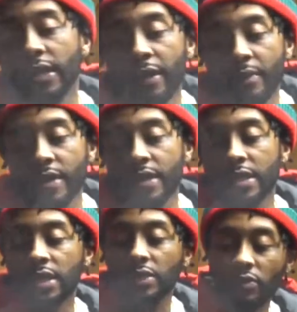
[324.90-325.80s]
they've been
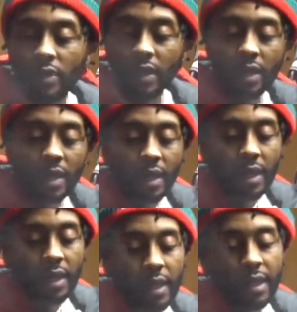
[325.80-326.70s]
dealing with
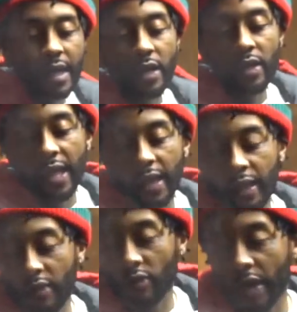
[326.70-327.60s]
and that they can